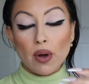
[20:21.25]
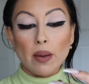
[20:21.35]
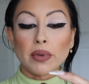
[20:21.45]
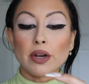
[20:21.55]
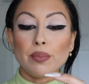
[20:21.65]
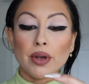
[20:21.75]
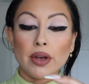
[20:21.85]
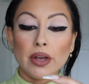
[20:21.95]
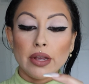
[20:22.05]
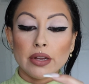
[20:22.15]
I'm going to
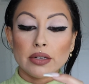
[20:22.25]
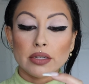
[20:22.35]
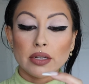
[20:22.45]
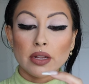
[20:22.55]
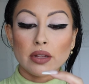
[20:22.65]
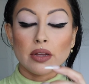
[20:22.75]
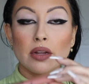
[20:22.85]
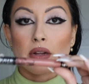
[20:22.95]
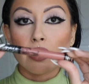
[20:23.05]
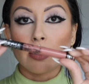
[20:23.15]
put
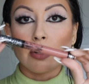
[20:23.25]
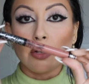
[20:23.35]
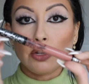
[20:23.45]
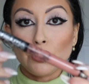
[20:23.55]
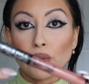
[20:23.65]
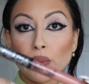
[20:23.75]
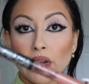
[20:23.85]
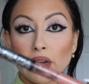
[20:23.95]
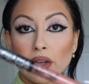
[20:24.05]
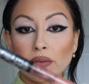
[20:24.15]

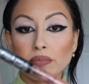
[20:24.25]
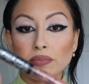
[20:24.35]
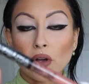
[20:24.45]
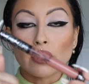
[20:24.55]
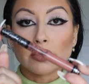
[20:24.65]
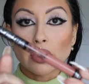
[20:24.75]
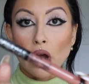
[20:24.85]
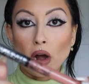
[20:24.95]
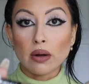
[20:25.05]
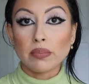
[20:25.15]
Ludwig on
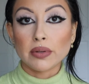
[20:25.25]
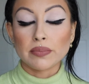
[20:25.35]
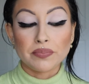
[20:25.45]
top.